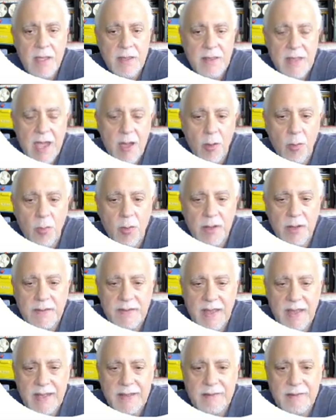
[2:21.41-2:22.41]
Now, what
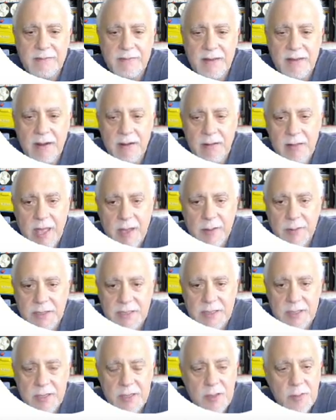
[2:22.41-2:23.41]
that's going to allow us
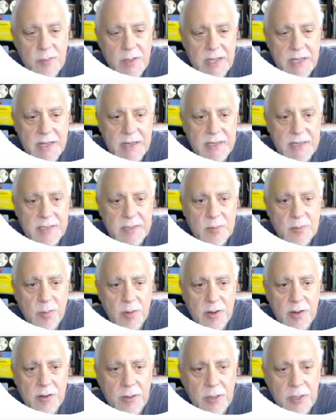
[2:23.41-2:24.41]
to do is
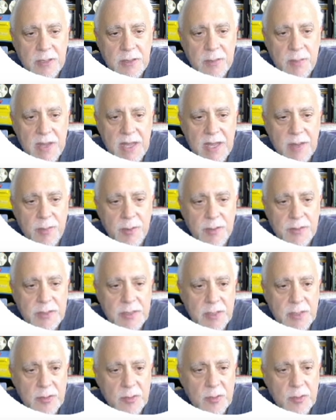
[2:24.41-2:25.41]
we're going to be able
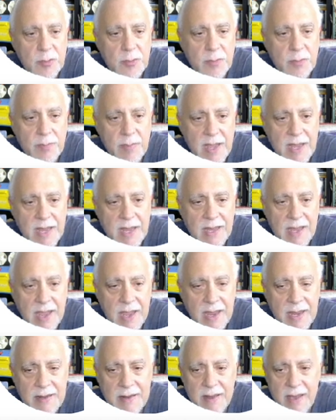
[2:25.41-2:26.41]
to make
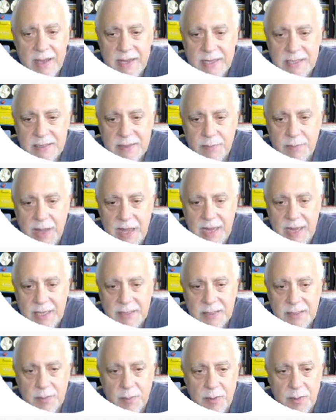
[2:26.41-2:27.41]
a nice
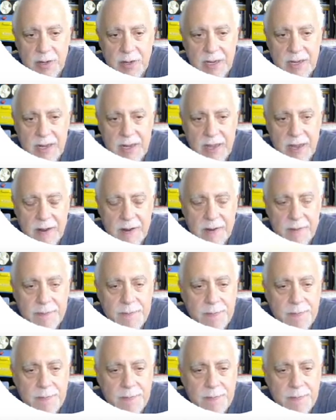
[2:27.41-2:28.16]
maze to put in here.